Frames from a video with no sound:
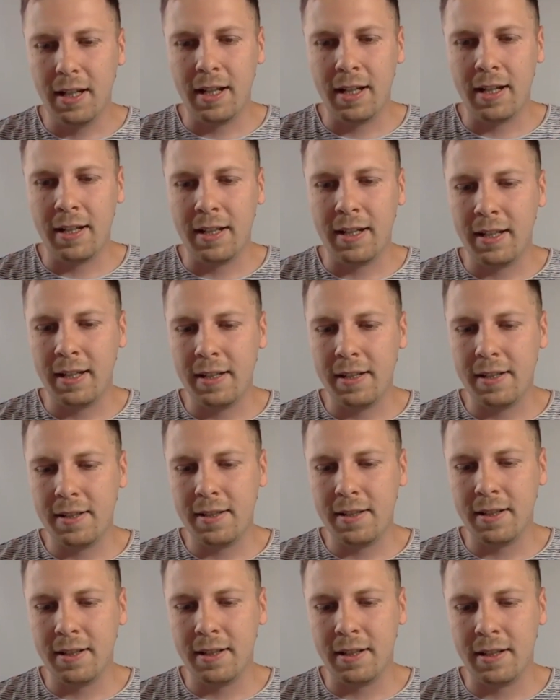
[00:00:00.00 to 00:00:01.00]
It's,
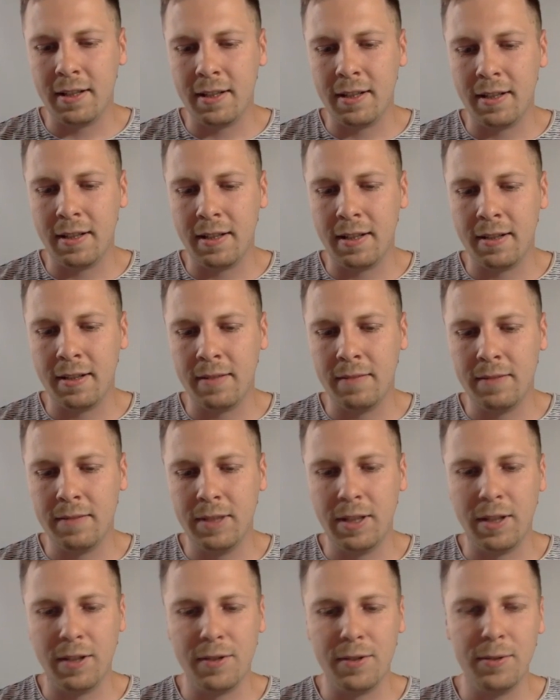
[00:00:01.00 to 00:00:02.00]
you
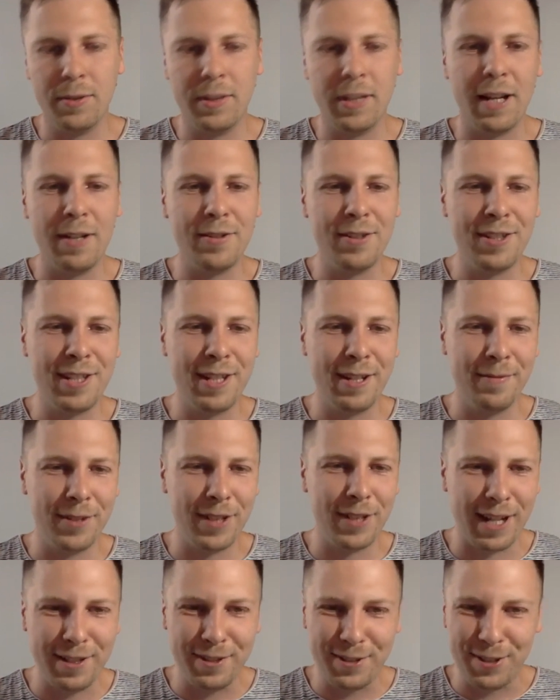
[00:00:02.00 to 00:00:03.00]
know,
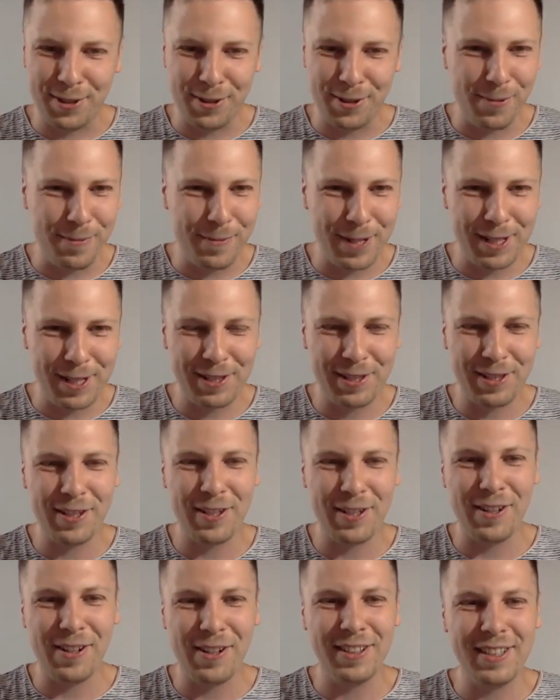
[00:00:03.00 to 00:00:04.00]
2,700 lumens,
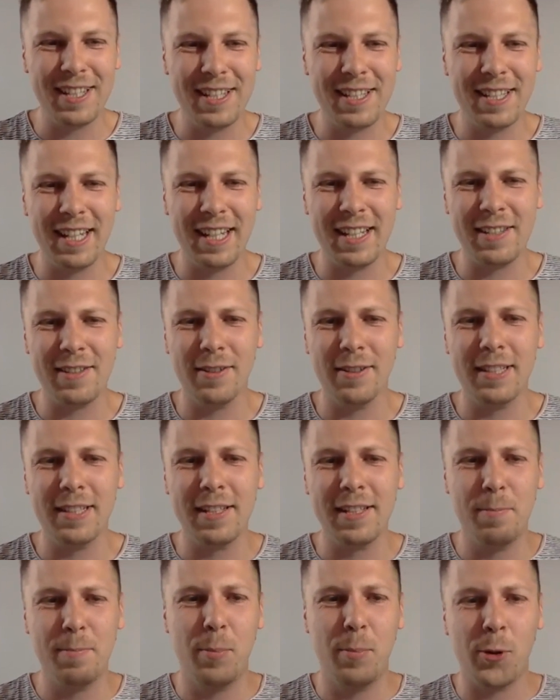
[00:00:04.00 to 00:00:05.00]
all these things, all
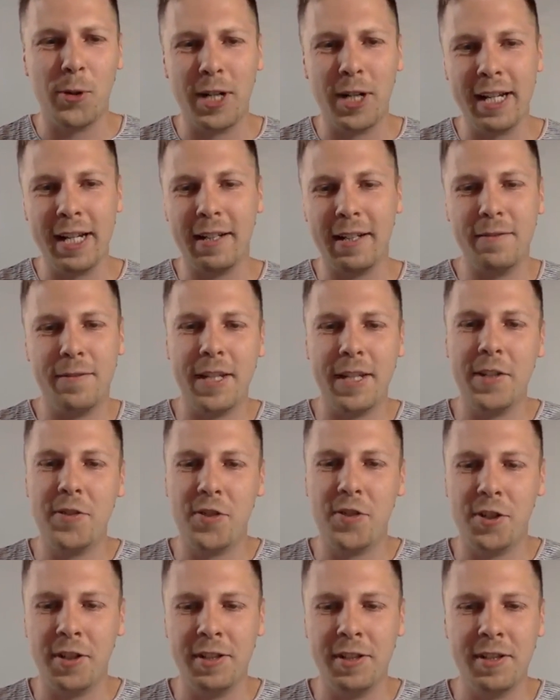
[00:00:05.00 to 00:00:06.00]
these boring
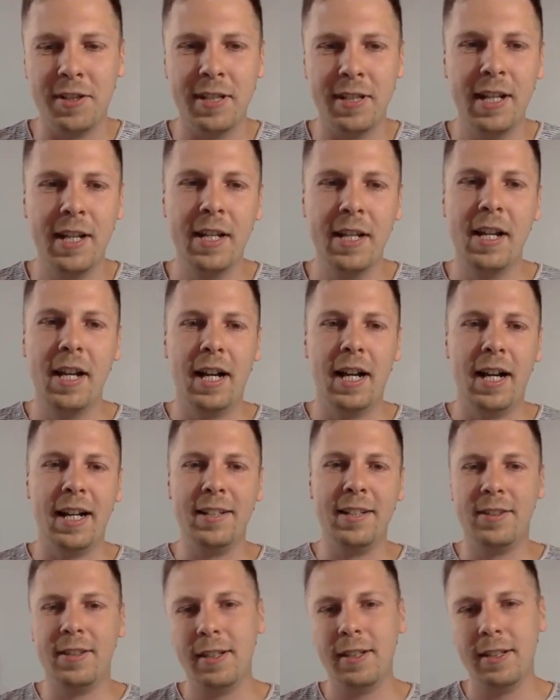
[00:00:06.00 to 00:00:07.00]
features,
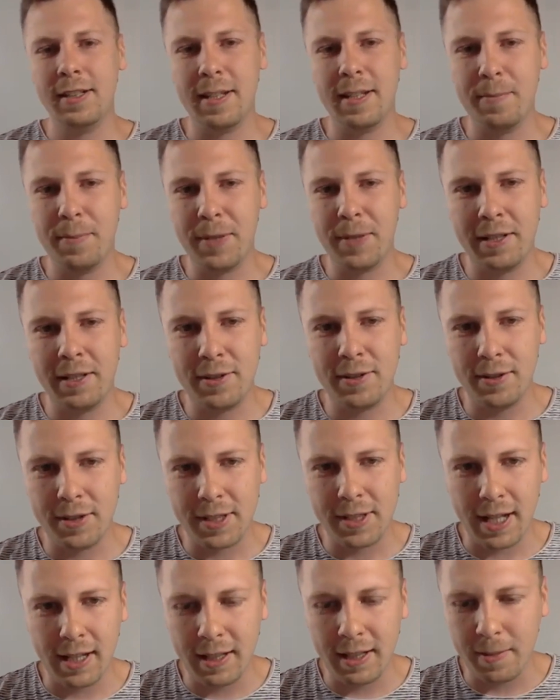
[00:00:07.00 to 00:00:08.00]
I turned them into
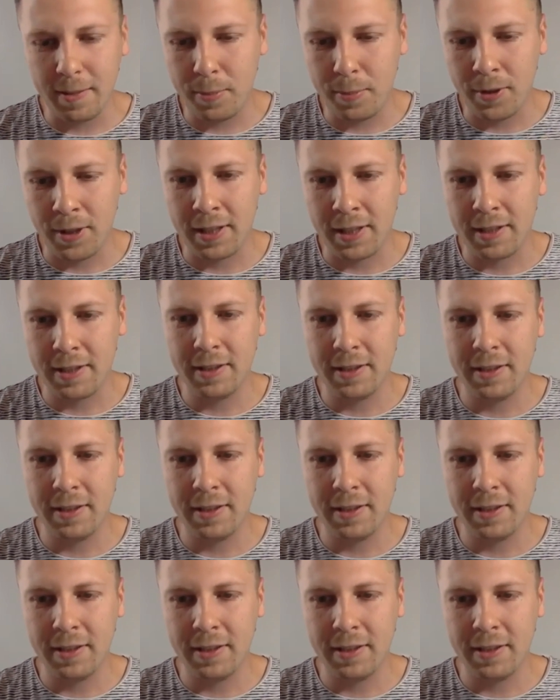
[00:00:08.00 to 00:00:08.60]
selling points.